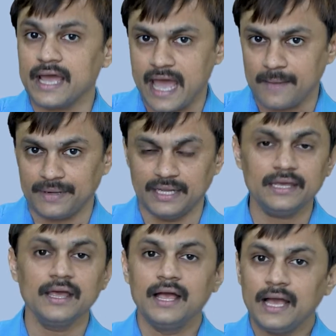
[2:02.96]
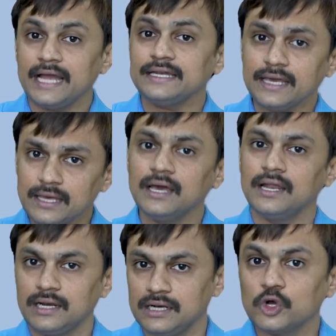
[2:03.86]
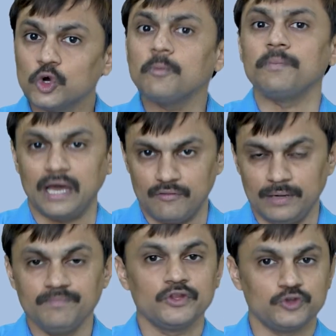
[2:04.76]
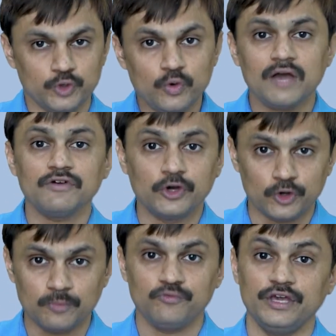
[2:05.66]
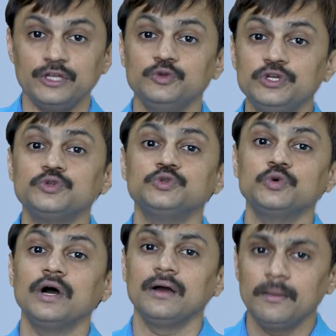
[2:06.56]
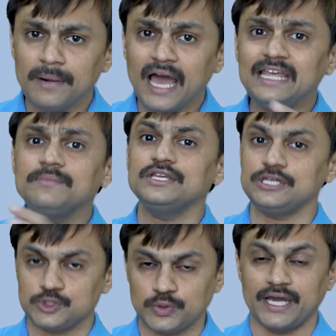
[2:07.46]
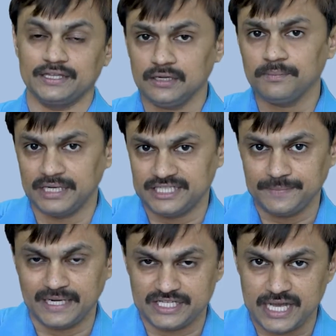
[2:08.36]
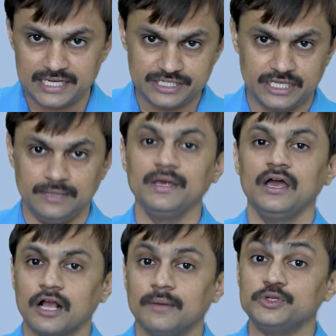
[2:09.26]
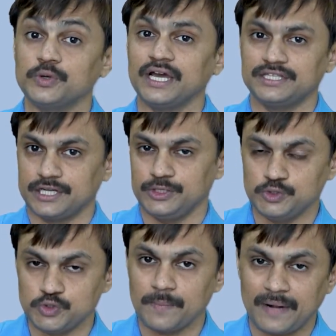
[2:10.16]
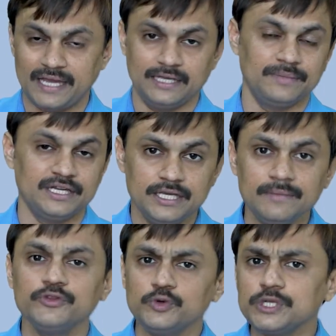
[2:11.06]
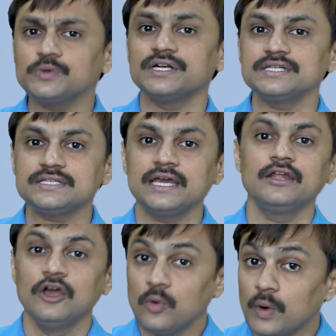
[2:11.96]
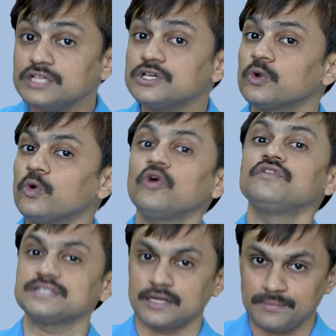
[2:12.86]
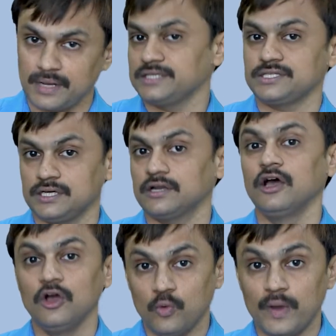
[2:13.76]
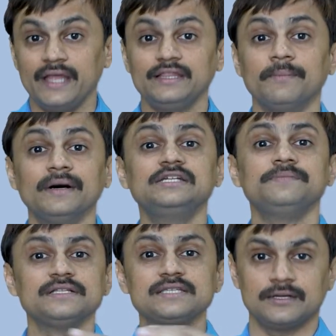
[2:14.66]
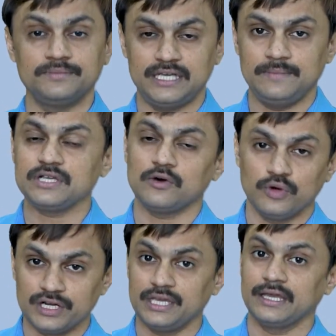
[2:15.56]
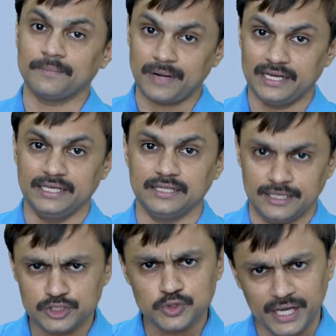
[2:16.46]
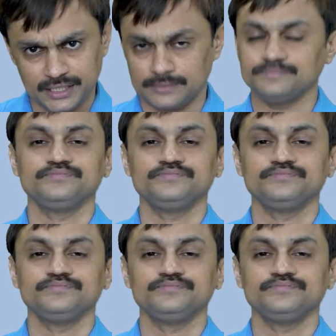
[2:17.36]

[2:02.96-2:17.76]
happening at a group level. So you have a group where you need to do a planning meeting together, multiple agile team come together and you do a planning meeting. You need to understand what is the role of a Scrum Master when the multiple Scrum teams are working and planning things together.